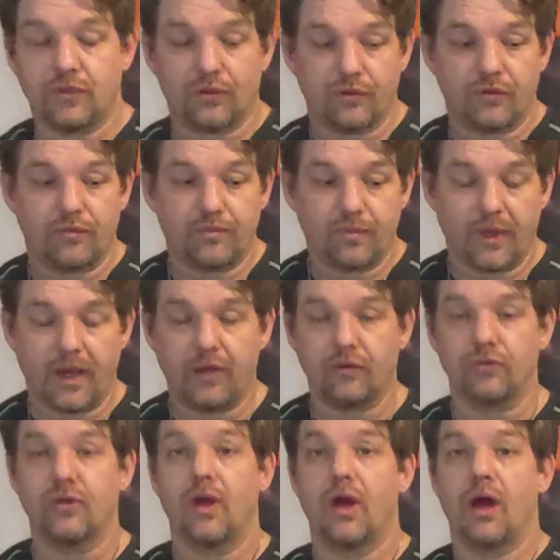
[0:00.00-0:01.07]
go
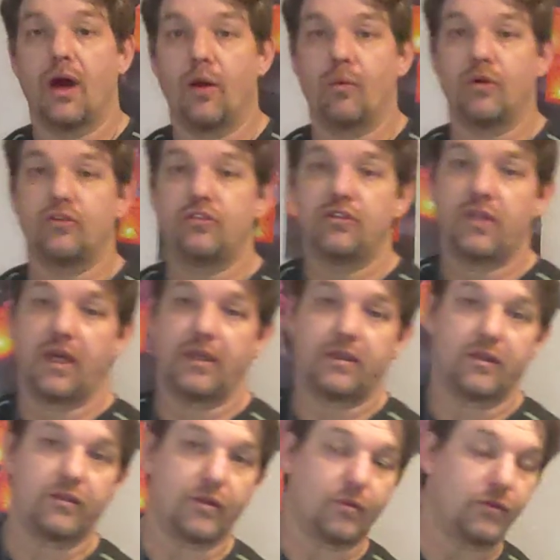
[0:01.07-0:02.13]
angles. I want you to take
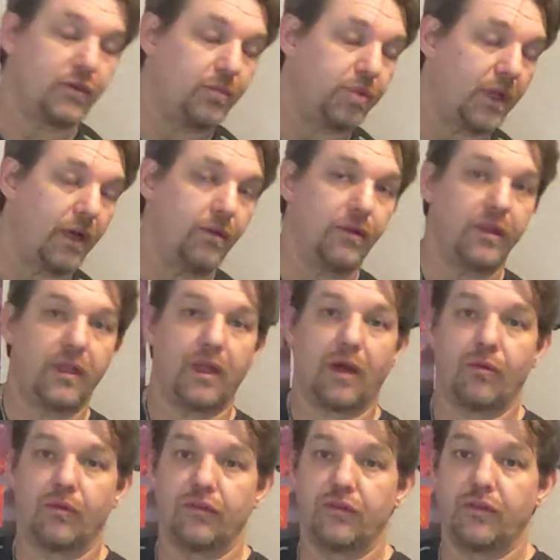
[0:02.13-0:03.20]
this, I want you to play with it,
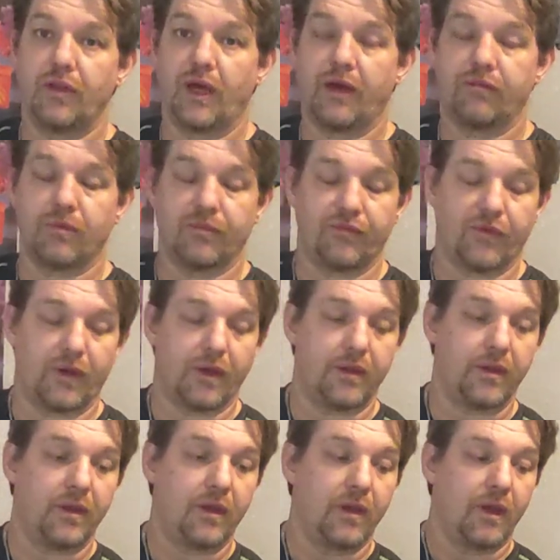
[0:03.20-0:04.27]
I want you to have some fun.